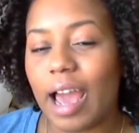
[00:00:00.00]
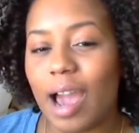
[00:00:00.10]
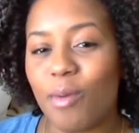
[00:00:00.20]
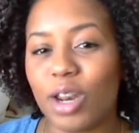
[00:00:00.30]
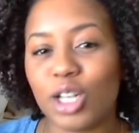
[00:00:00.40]

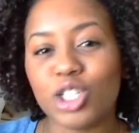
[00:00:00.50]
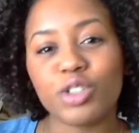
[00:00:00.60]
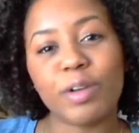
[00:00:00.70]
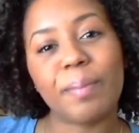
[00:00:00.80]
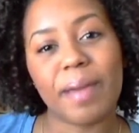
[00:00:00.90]
I want to
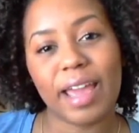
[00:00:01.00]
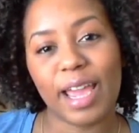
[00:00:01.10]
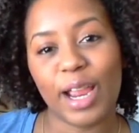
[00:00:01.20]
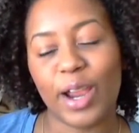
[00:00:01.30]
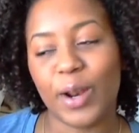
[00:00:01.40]
trim my
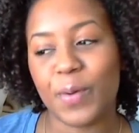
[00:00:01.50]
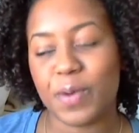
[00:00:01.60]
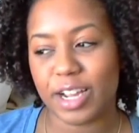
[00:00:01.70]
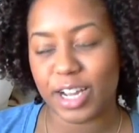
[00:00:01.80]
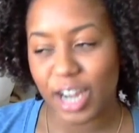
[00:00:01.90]
hair. I don't
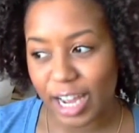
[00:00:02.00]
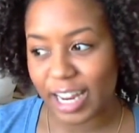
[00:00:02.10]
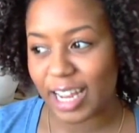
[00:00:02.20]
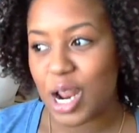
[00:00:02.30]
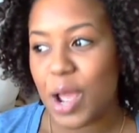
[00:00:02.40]
want to cut it.